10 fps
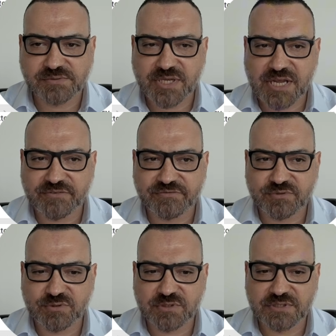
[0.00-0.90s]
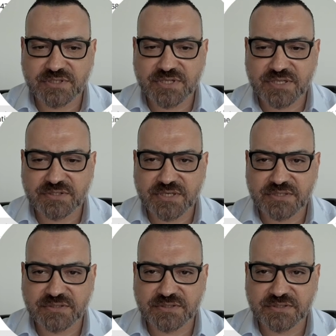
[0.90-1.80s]
we have all the data
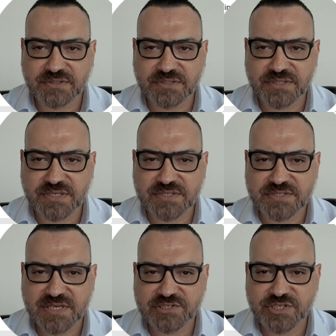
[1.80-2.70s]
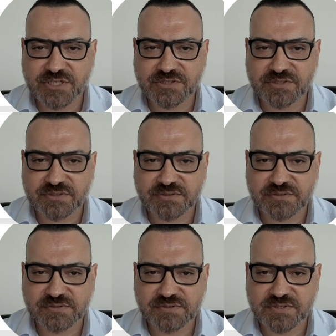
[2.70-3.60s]
in an Excel sheet,
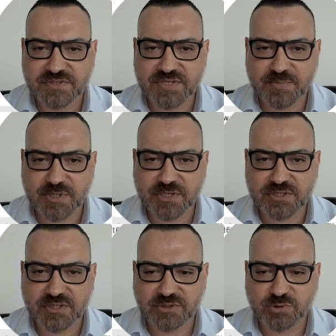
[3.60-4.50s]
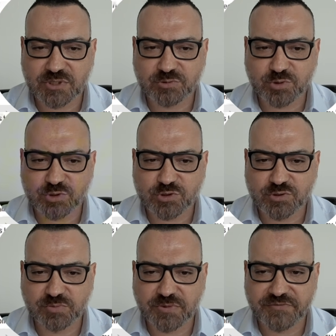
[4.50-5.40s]
similar to what was
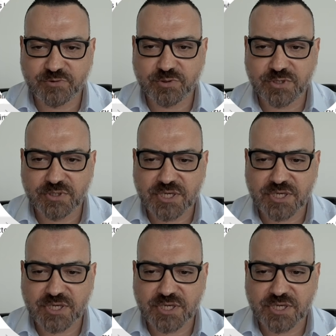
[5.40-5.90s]
shown before.